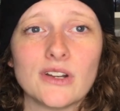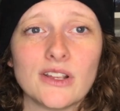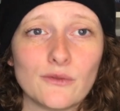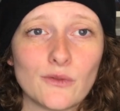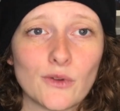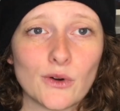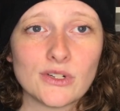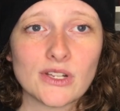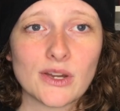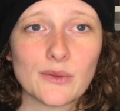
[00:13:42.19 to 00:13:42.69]

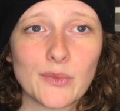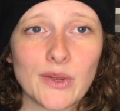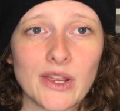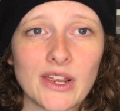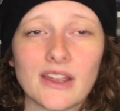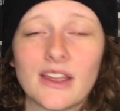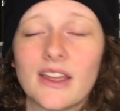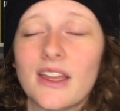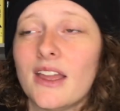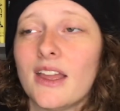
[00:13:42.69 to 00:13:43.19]
info
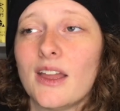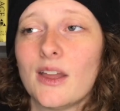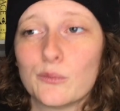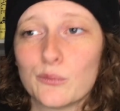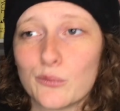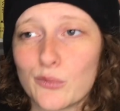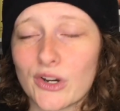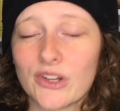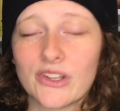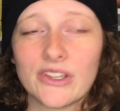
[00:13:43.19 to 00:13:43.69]
dumping,
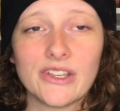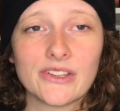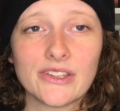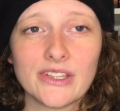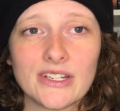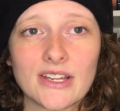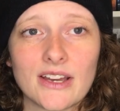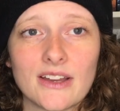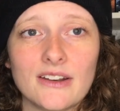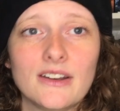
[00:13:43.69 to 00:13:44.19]

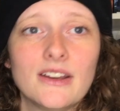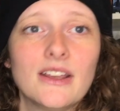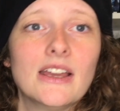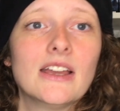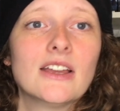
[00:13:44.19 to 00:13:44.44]
brilliantly done.